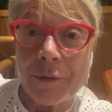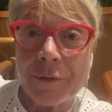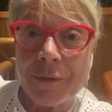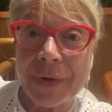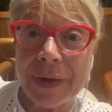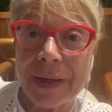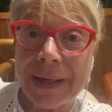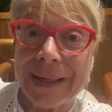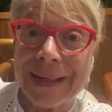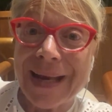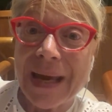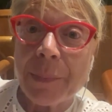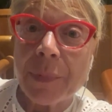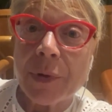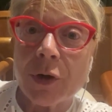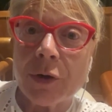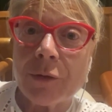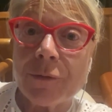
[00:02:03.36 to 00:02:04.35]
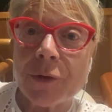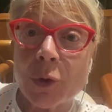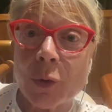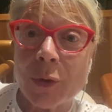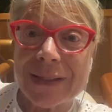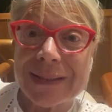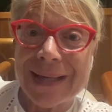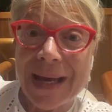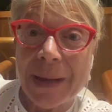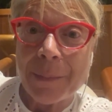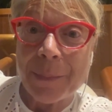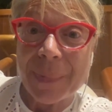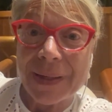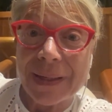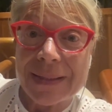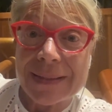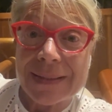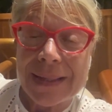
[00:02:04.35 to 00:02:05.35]
of a number of US
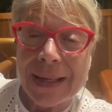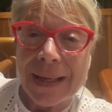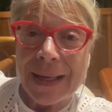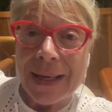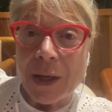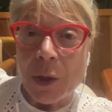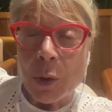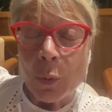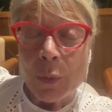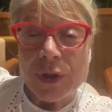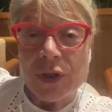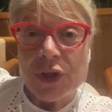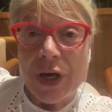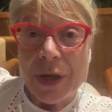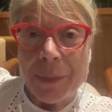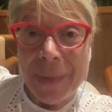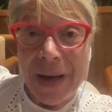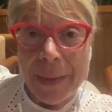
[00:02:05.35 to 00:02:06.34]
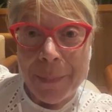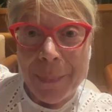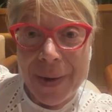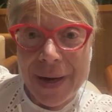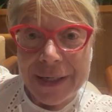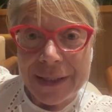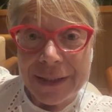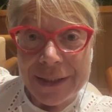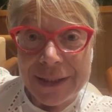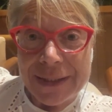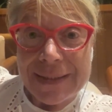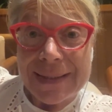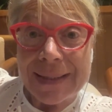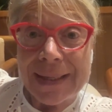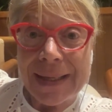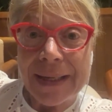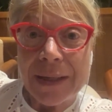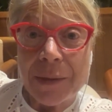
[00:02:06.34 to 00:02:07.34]
companies, which are my
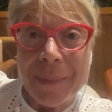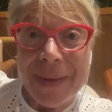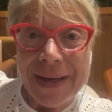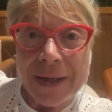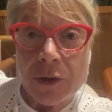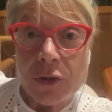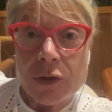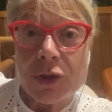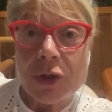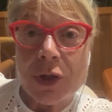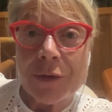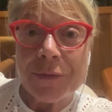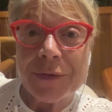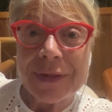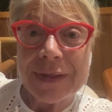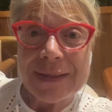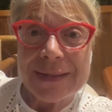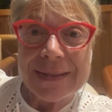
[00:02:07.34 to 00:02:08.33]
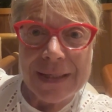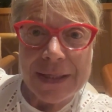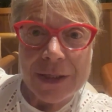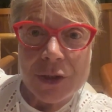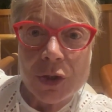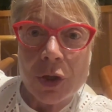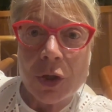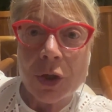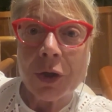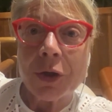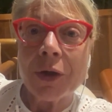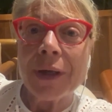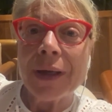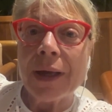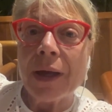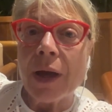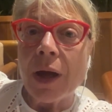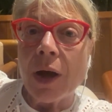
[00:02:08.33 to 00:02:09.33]
partners, like Microsoft,
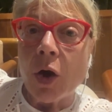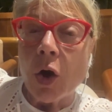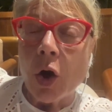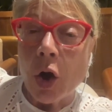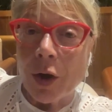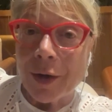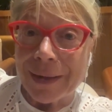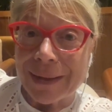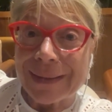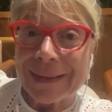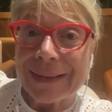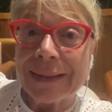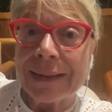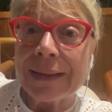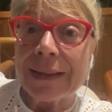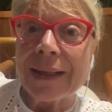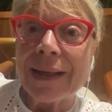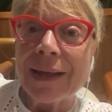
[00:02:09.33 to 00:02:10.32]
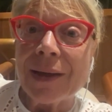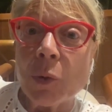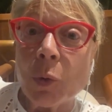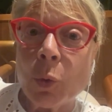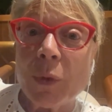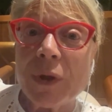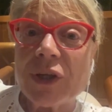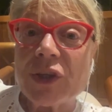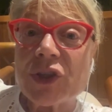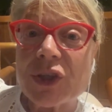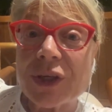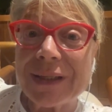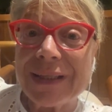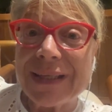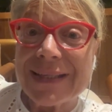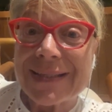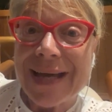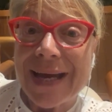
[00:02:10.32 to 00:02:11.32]
Cisco, Oracle,
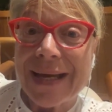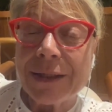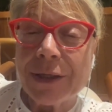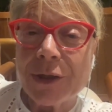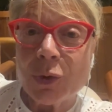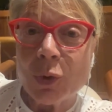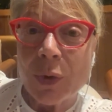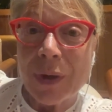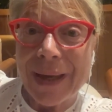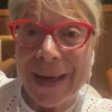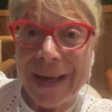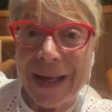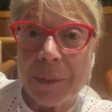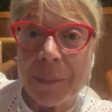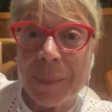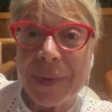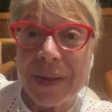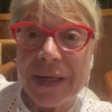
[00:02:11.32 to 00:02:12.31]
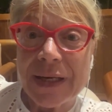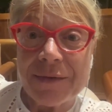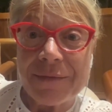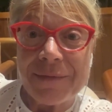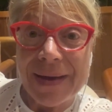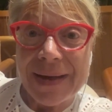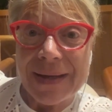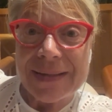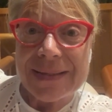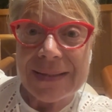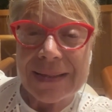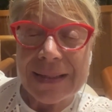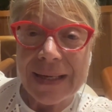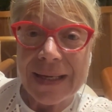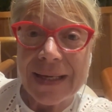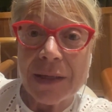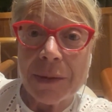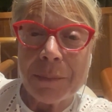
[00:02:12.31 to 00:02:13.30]
which decided to help me
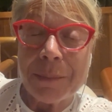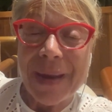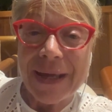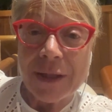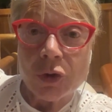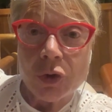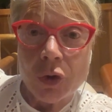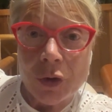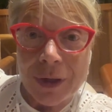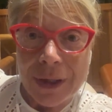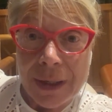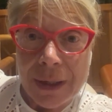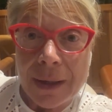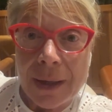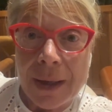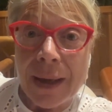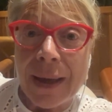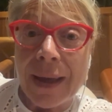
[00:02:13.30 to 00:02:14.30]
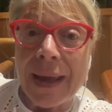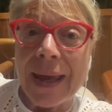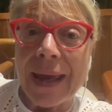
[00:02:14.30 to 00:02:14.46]
invest in mentoring